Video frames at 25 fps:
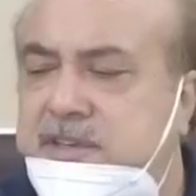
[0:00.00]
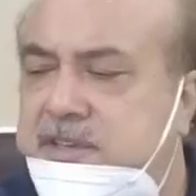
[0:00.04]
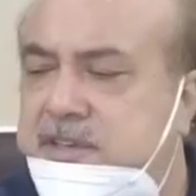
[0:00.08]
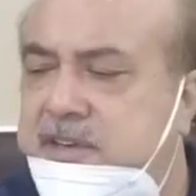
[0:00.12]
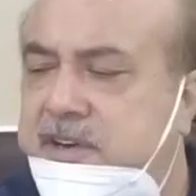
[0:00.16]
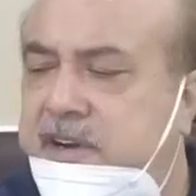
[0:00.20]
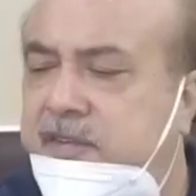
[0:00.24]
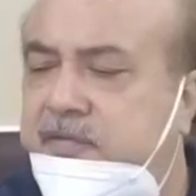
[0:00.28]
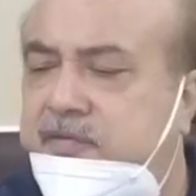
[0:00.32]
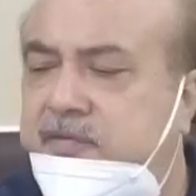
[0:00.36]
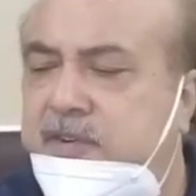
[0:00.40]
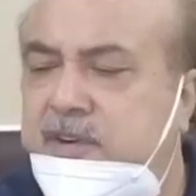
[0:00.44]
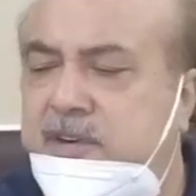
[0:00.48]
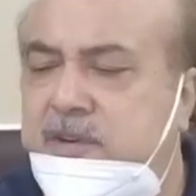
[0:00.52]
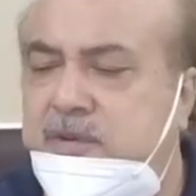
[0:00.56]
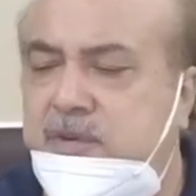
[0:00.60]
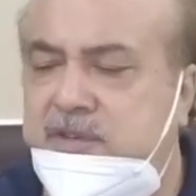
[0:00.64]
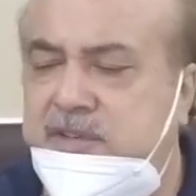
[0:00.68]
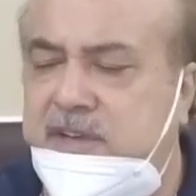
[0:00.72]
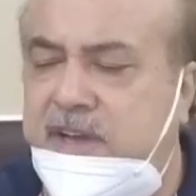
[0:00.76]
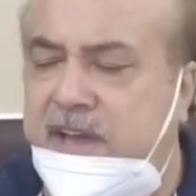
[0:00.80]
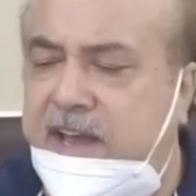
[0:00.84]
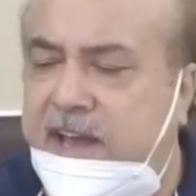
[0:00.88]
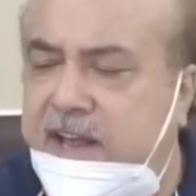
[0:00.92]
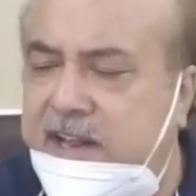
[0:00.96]
it's referred
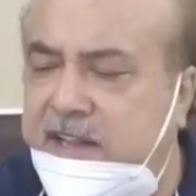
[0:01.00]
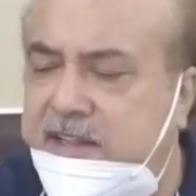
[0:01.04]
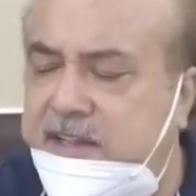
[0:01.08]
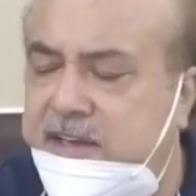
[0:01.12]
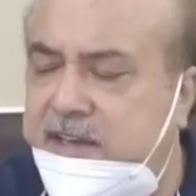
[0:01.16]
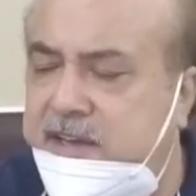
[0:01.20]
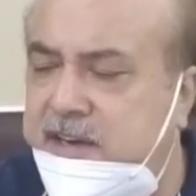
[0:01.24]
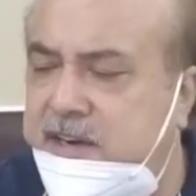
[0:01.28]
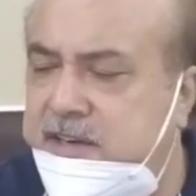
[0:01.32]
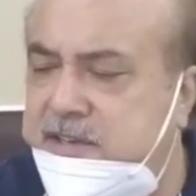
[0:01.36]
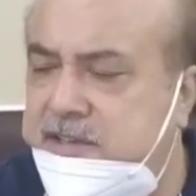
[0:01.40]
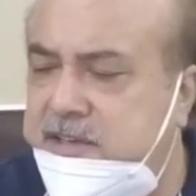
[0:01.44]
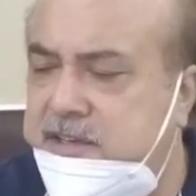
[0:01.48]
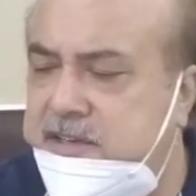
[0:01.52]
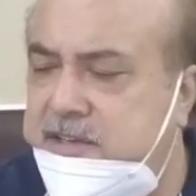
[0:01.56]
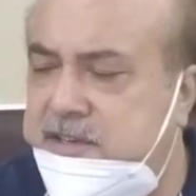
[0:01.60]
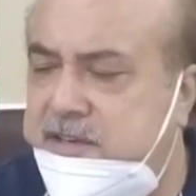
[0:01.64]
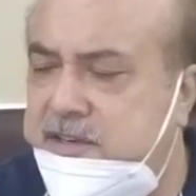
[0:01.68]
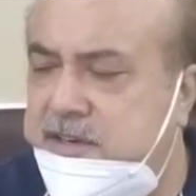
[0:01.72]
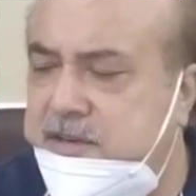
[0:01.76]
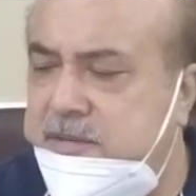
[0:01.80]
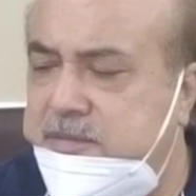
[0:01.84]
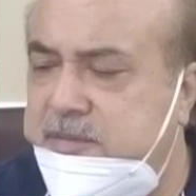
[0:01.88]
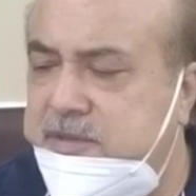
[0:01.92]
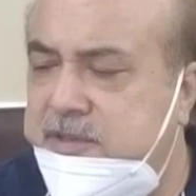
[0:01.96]
to as a healthcare
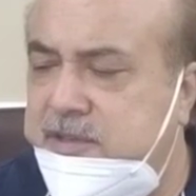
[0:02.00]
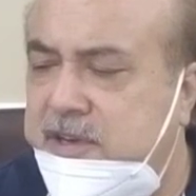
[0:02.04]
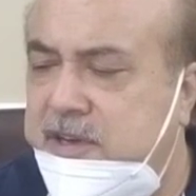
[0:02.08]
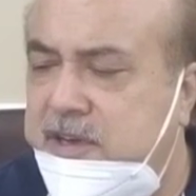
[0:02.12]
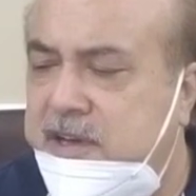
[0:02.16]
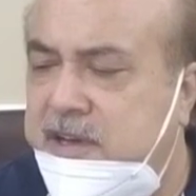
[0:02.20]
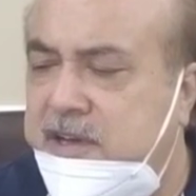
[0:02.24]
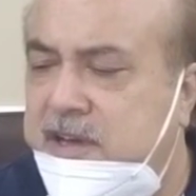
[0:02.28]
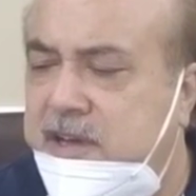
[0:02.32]
system.